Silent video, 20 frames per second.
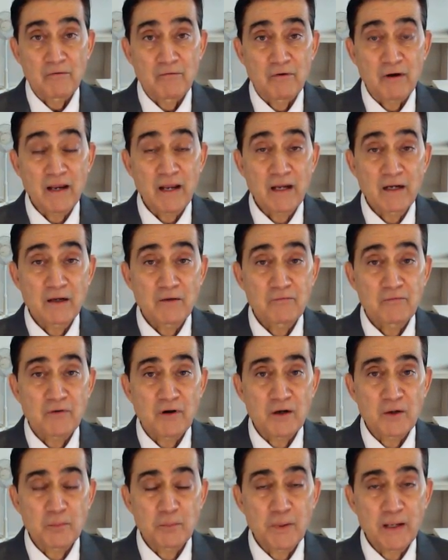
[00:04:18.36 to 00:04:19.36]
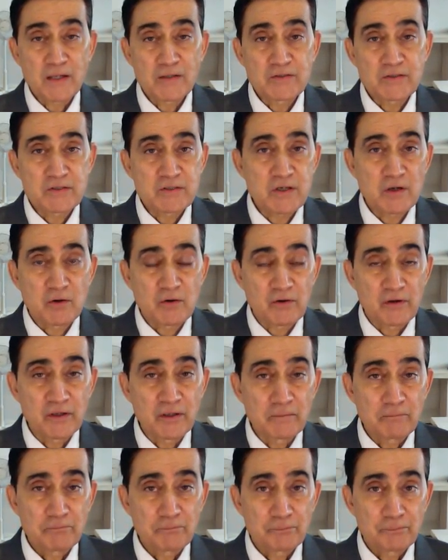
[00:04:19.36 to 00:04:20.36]
ran a front page
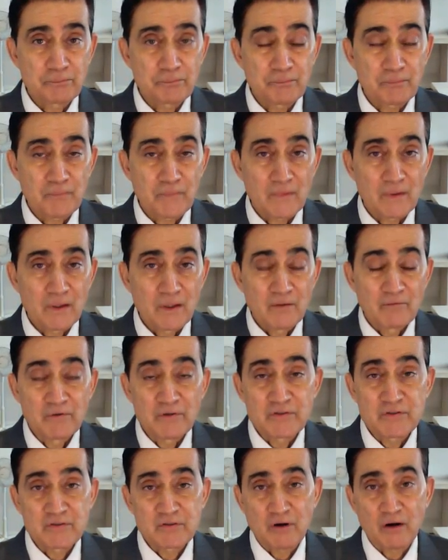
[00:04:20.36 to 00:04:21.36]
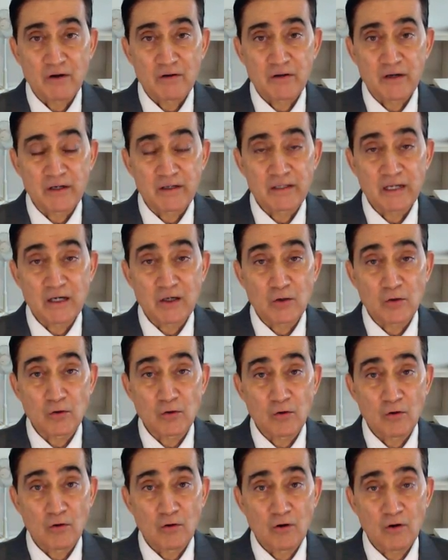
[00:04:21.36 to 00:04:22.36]
story which started that
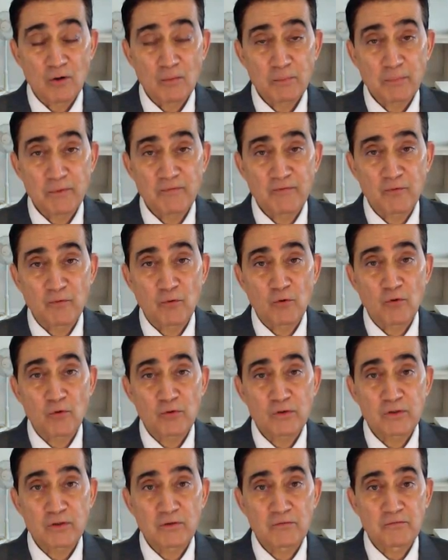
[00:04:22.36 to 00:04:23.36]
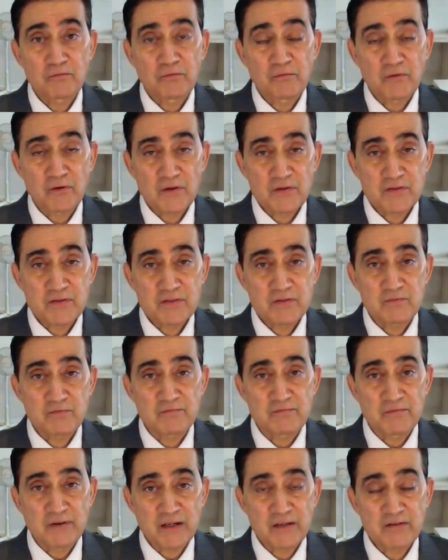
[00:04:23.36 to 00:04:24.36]
long before the first
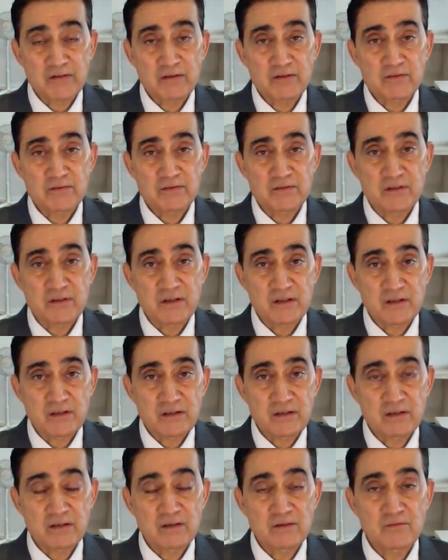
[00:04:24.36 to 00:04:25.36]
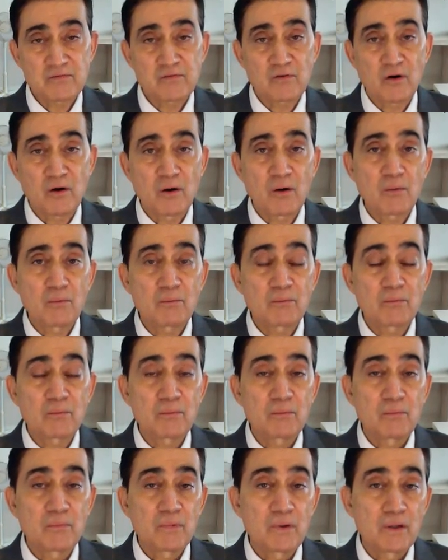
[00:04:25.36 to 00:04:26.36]
veterans returned from
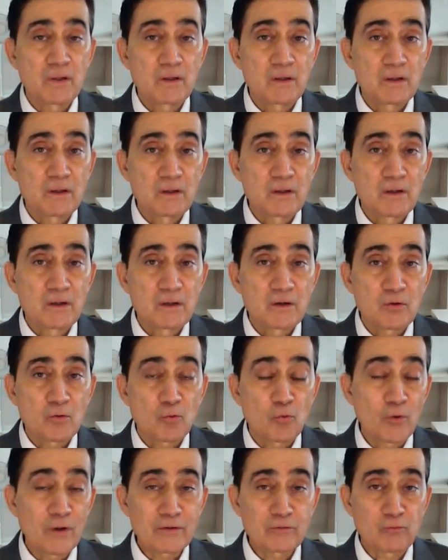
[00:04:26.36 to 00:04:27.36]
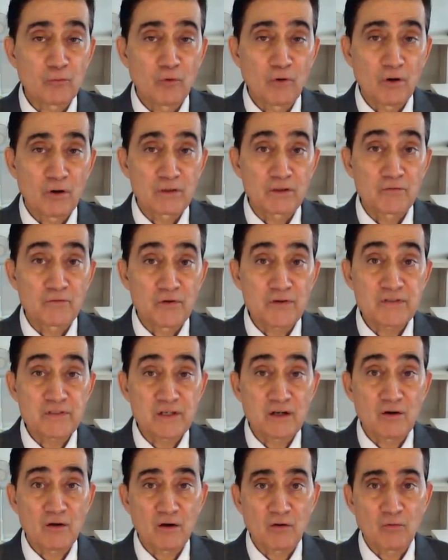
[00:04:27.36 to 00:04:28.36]
Kuwait War, the first
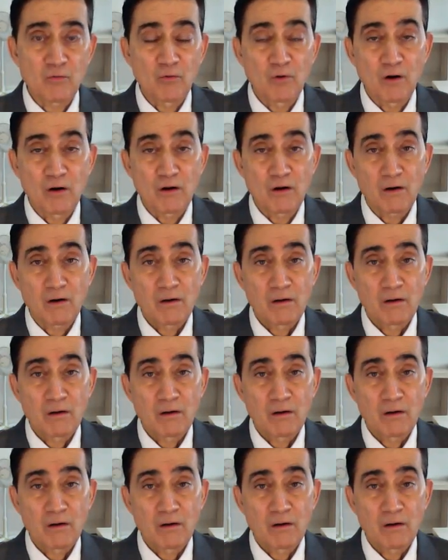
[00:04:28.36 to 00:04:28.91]
Iraq War,